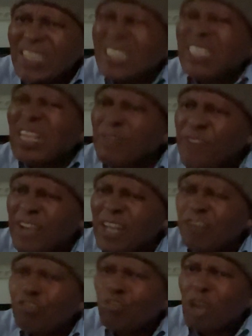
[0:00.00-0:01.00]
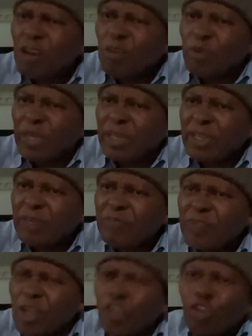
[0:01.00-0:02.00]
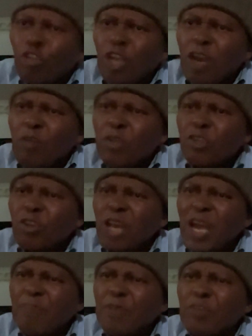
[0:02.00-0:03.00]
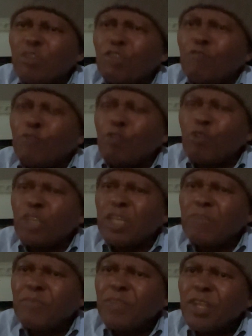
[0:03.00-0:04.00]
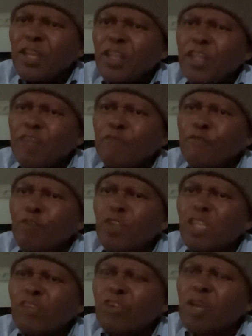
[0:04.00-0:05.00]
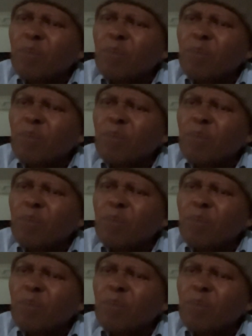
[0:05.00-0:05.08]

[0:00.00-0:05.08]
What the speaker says: Difficult swallowing. So now what's going to happen to the food? The food is going to